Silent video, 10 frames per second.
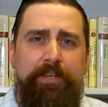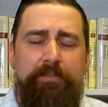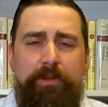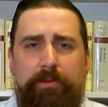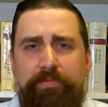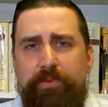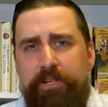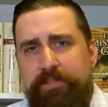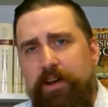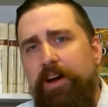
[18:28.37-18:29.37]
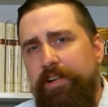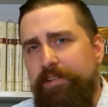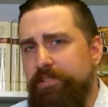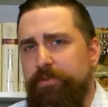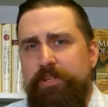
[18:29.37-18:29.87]
Maybe for his
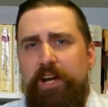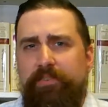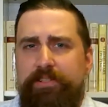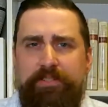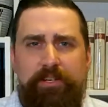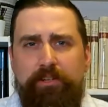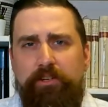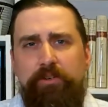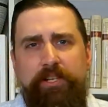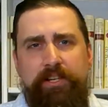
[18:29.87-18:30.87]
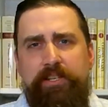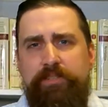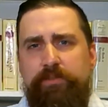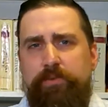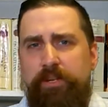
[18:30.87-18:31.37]
audience, it was obvious. They knew, like,
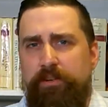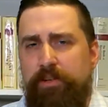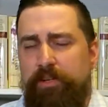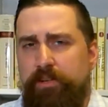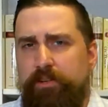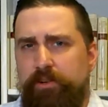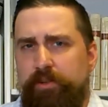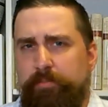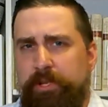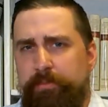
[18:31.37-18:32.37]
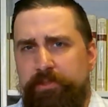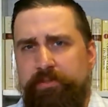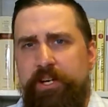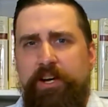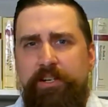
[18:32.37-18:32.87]
this was what, you know, the people
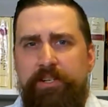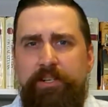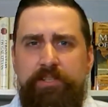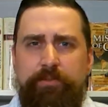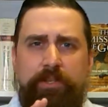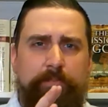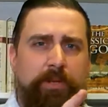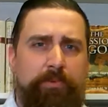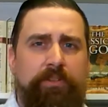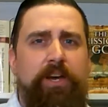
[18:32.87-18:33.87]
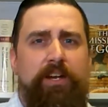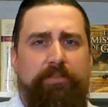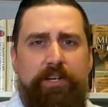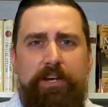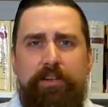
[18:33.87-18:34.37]
of God did, this is what the people not
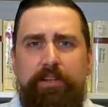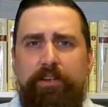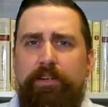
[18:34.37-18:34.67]
of God did.